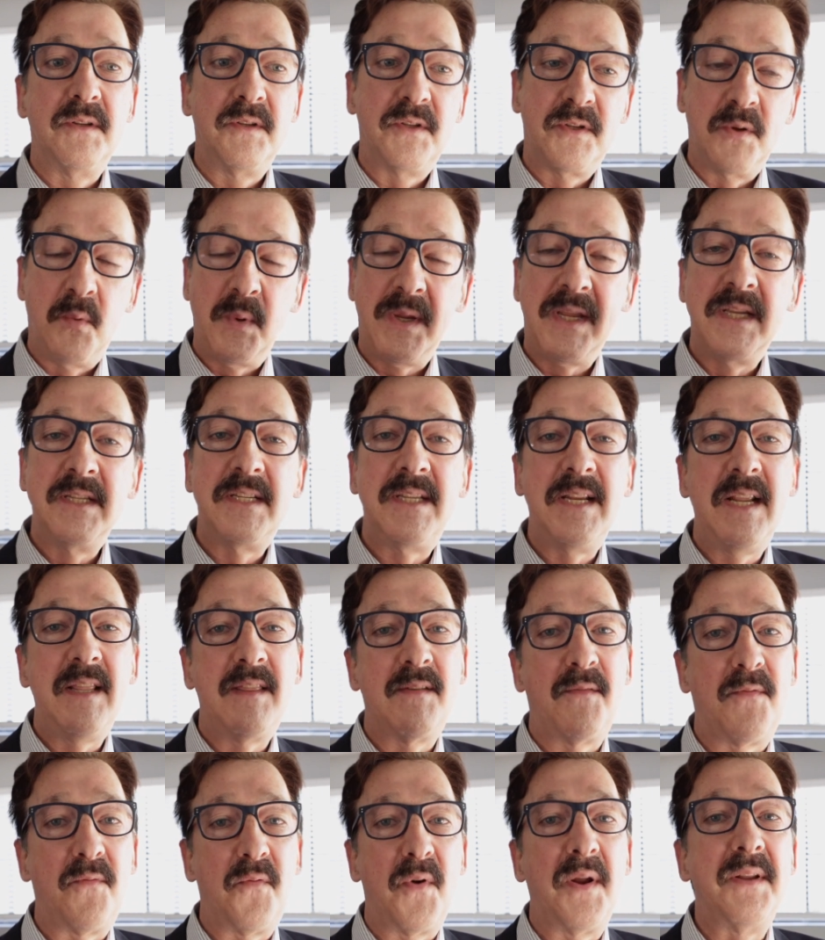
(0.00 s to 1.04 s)
so we can see
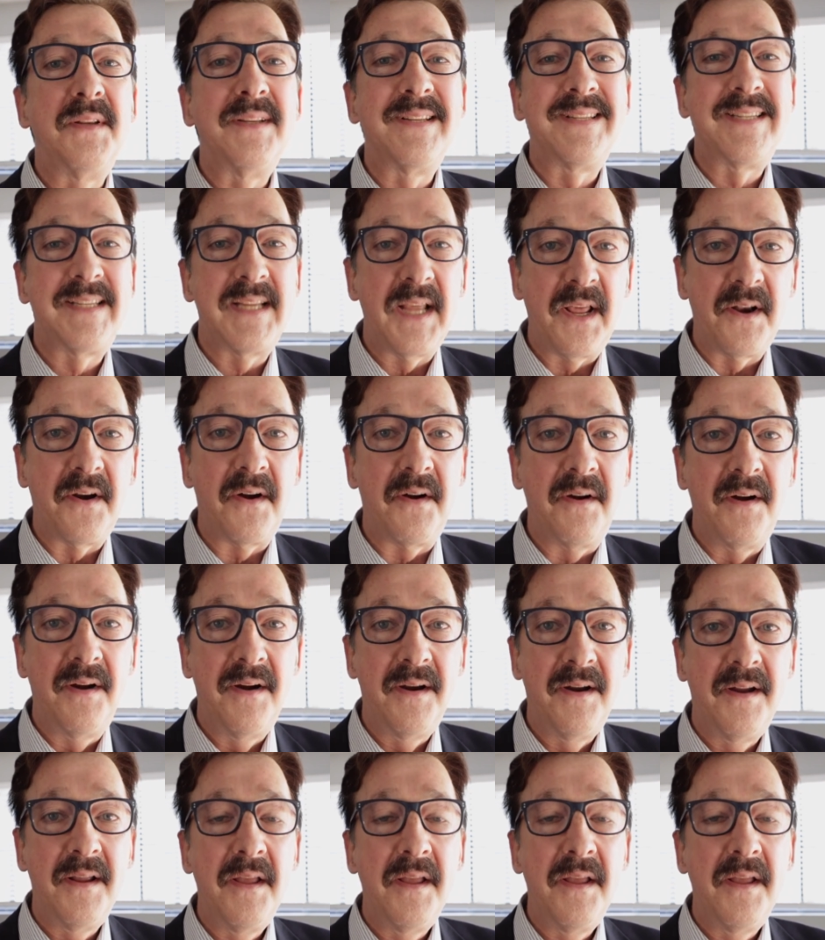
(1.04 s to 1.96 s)
the front and center